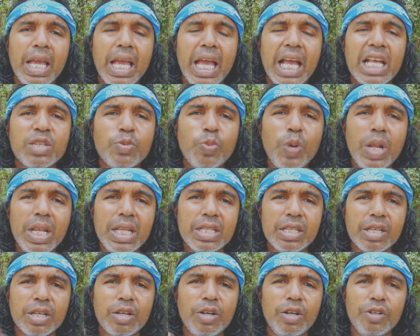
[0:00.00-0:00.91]
as well as
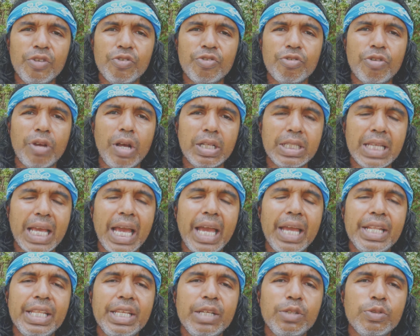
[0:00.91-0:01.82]
the contrast,
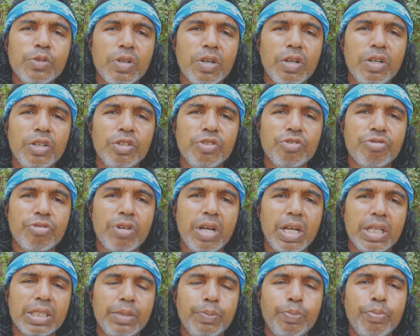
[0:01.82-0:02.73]
how it deals with
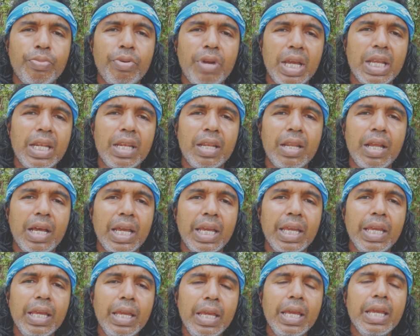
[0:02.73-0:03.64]
contrast of bright
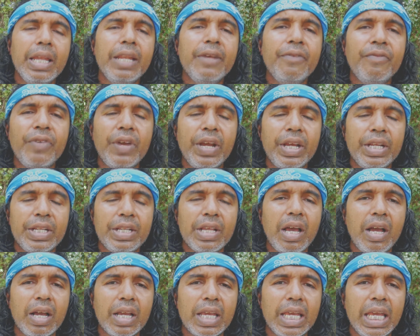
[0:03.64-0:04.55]
light in a very
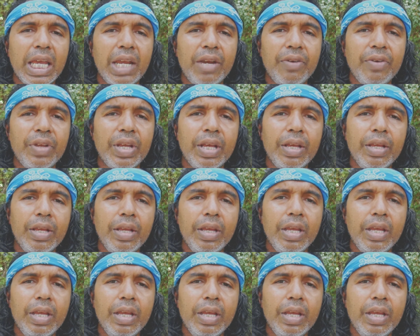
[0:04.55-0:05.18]
dark area.